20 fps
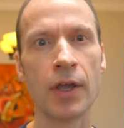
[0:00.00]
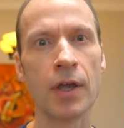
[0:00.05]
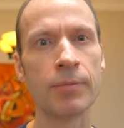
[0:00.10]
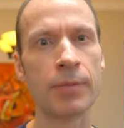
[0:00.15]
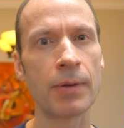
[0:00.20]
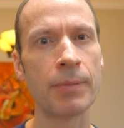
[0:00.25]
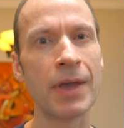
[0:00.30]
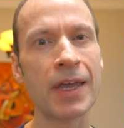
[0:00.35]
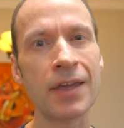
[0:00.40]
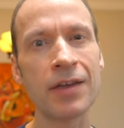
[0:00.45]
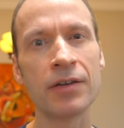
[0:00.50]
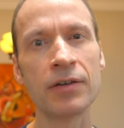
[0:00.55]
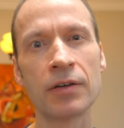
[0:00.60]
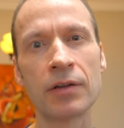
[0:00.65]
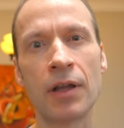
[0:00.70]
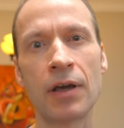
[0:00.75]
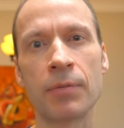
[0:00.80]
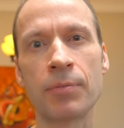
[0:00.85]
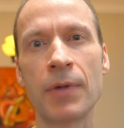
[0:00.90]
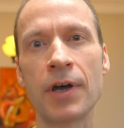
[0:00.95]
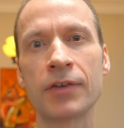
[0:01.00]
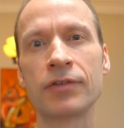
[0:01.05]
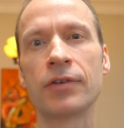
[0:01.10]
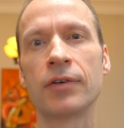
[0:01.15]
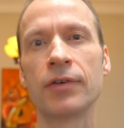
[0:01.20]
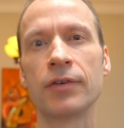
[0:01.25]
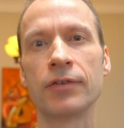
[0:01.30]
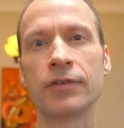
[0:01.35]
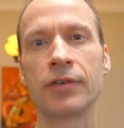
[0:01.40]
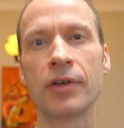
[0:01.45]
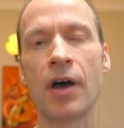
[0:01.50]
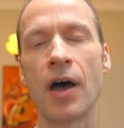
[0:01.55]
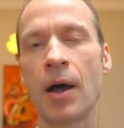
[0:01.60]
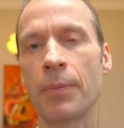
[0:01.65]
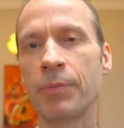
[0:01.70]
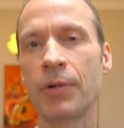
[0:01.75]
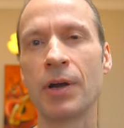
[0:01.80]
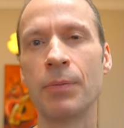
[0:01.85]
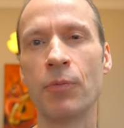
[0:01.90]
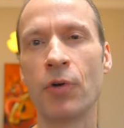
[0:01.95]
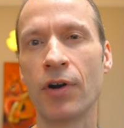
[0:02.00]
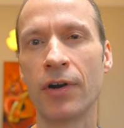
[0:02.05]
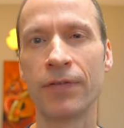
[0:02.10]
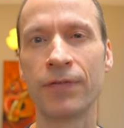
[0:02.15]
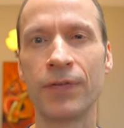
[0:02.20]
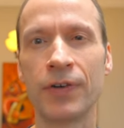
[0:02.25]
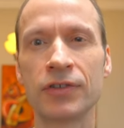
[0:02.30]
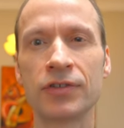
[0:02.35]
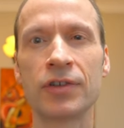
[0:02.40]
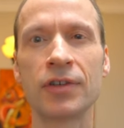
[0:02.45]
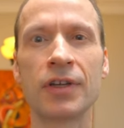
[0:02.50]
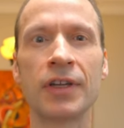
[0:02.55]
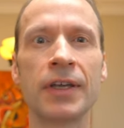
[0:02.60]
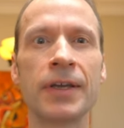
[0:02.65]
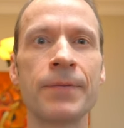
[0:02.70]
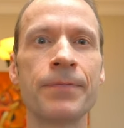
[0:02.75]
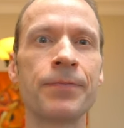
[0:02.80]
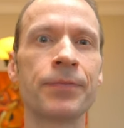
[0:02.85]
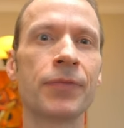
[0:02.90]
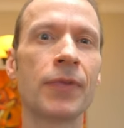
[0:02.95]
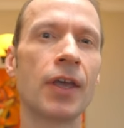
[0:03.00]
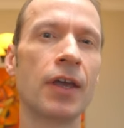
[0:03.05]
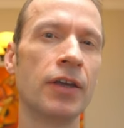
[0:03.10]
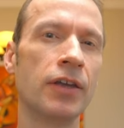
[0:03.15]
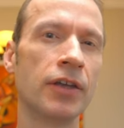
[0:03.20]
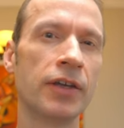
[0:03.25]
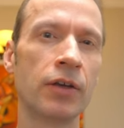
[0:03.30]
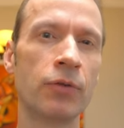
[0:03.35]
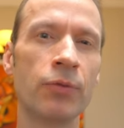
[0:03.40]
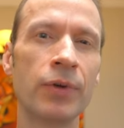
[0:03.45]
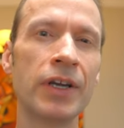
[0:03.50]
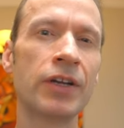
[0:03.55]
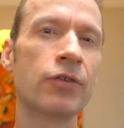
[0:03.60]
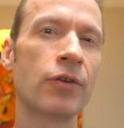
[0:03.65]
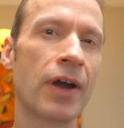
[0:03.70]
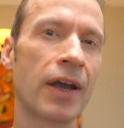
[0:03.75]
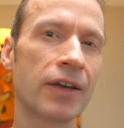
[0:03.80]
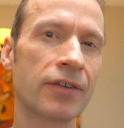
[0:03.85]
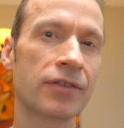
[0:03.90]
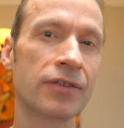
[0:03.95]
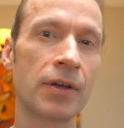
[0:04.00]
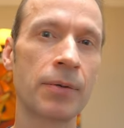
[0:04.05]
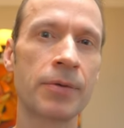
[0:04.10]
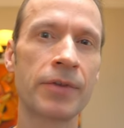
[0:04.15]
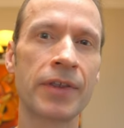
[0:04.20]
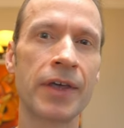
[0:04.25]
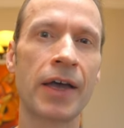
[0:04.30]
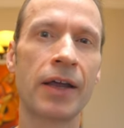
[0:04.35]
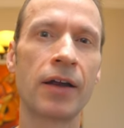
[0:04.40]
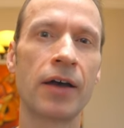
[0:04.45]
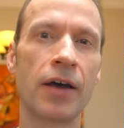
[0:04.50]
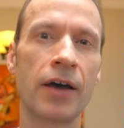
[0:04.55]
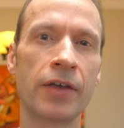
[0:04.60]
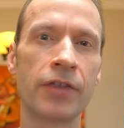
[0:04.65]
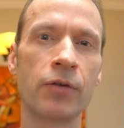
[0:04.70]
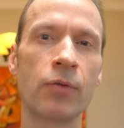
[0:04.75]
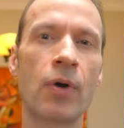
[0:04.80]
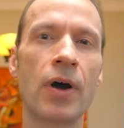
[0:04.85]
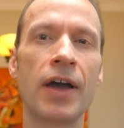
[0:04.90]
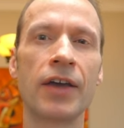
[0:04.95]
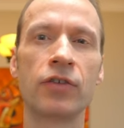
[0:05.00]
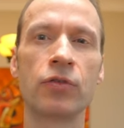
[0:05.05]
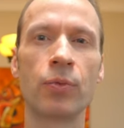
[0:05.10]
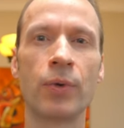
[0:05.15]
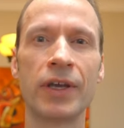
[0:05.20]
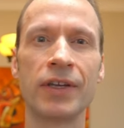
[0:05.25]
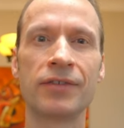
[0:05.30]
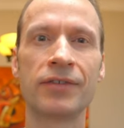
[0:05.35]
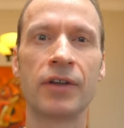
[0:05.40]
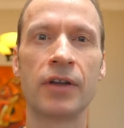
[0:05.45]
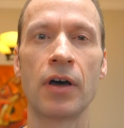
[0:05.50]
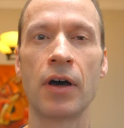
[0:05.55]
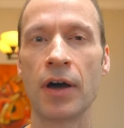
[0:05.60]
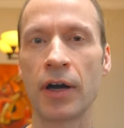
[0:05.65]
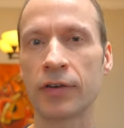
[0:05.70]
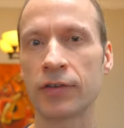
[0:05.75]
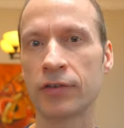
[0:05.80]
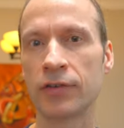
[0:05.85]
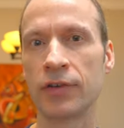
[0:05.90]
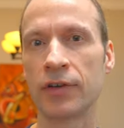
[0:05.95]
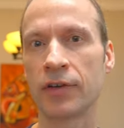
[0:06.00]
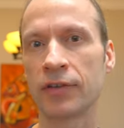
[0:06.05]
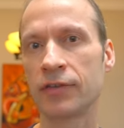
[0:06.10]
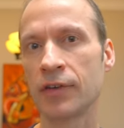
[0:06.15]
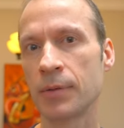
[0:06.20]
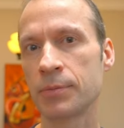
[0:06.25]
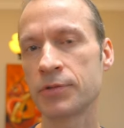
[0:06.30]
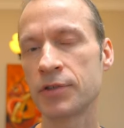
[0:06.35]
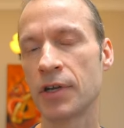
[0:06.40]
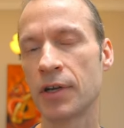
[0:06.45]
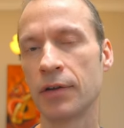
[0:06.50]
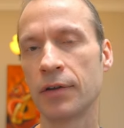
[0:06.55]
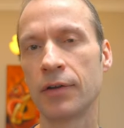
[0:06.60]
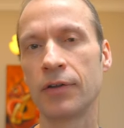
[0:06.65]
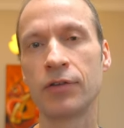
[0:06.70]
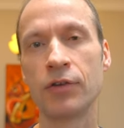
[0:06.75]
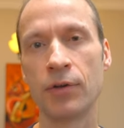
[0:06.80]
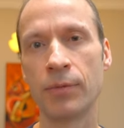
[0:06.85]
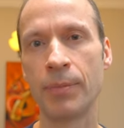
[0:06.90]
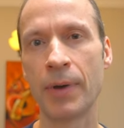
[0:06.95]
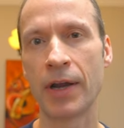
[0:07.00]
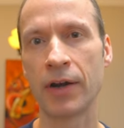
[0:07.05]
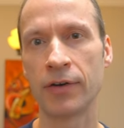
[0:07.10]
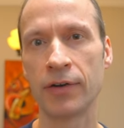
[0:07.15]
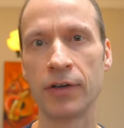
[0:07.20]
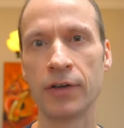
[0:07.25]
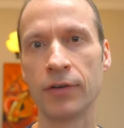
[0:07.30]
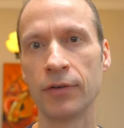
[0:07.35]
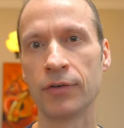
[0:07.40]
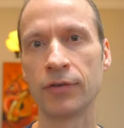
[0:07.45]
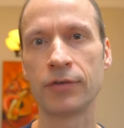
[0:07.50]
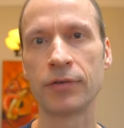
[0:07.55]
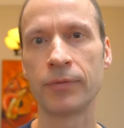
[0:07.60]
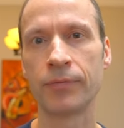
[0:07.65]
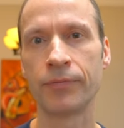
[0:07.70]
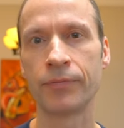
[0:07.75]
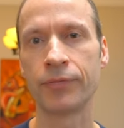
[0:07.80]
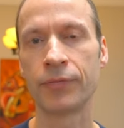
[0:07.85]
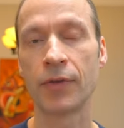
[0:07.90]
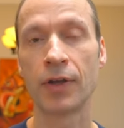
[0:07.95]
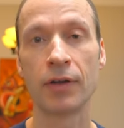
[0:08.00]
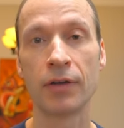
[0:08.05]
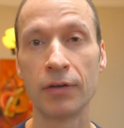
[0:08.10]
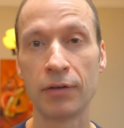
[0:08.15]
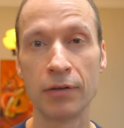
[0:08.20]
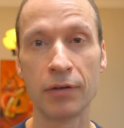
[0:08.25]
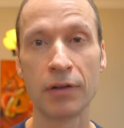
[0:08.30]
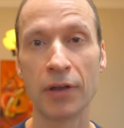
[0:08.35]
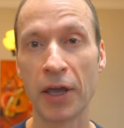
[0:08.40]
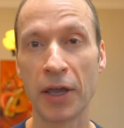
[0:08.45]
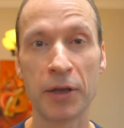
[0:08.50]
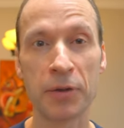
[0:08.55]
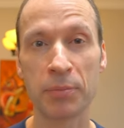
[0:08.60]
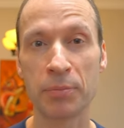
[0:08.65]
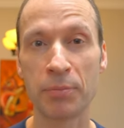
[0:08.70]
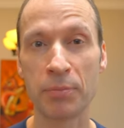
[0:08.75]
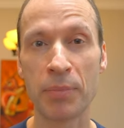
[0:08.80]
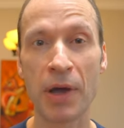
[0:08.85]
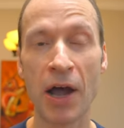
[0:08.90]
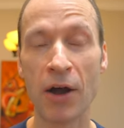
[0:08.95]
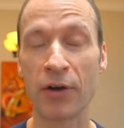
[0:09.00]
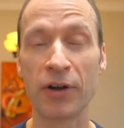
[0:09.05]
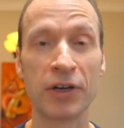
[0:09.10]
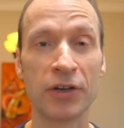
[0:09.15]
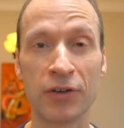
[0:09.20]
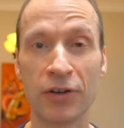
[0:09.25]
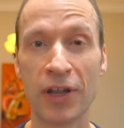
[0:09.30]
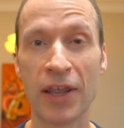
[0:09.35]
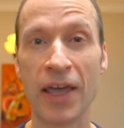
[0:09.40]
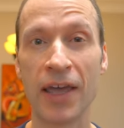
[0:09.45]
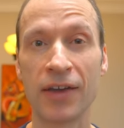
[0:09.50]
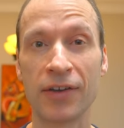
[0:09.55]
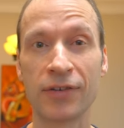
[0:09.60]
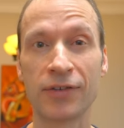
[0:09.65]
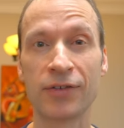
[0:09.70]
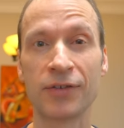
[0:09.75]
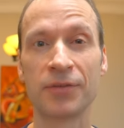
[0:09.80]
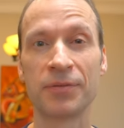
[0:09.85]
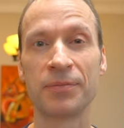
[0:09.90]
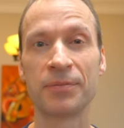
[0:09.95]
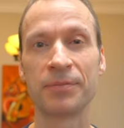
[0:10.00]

By making your lung muscles operate more efficiently, you can redirect some of that otherwise wasted oxygen consumption to better use, like powering your legs.